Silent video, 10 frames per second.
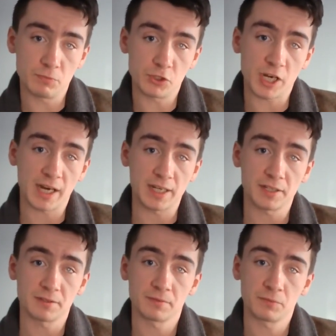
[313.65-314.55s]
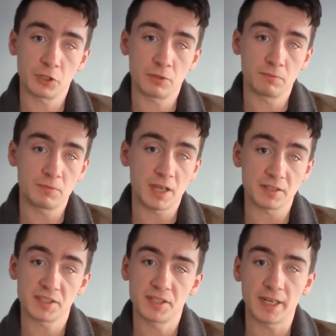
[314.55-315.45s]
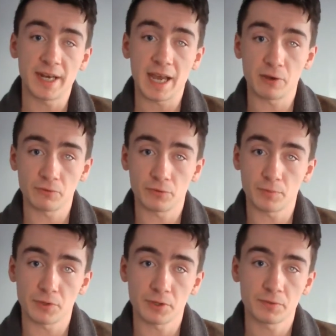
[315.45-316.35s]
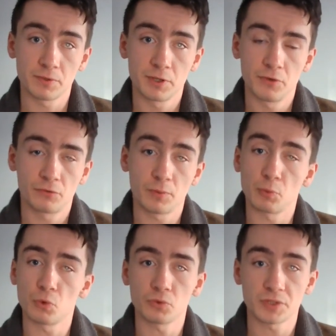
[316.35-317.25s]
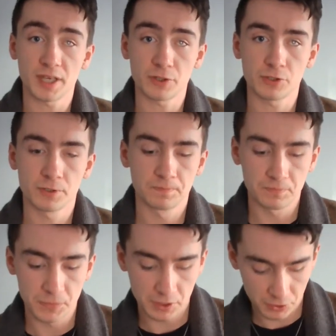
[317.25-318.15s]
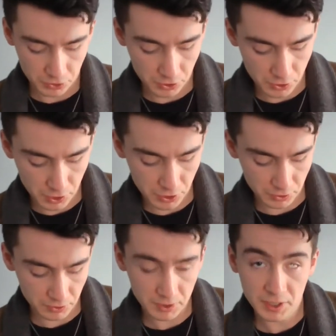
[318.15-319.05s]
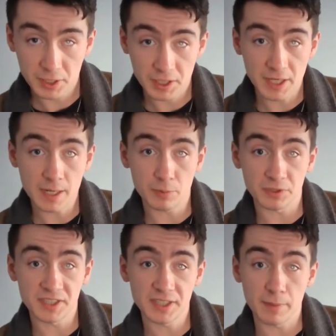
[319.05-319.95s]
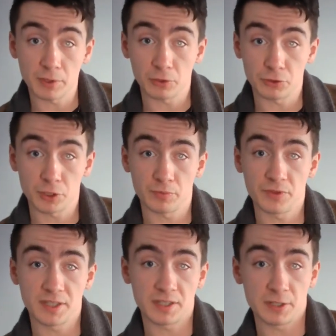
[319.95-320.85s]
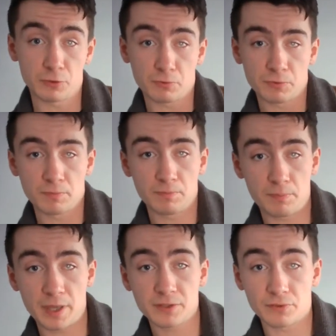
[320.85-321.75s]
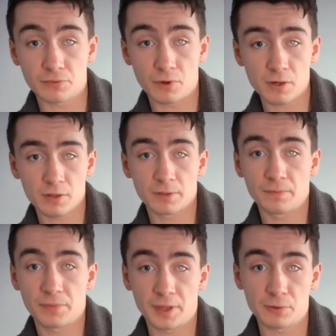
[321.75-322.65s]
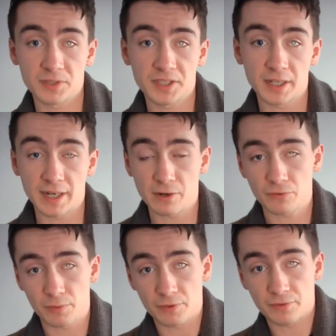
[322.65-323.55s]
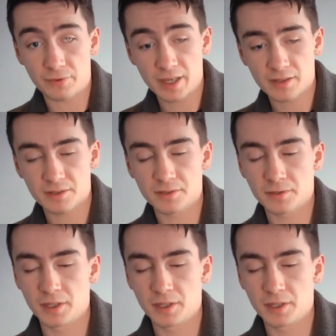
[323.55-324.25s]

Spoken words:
jagged, and sticking out from the wall's edge. So you could keep on stepping on top of these little bits of rock that was sticking out from the face